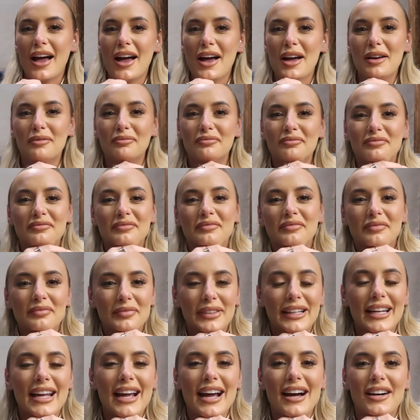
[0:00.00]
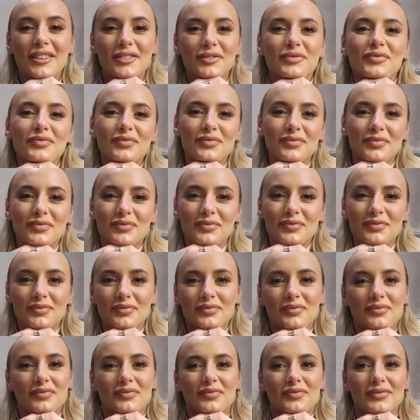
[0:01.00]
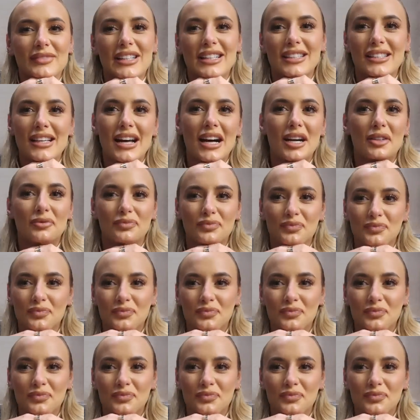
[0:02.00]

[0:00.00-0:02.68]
But yeah. That's that.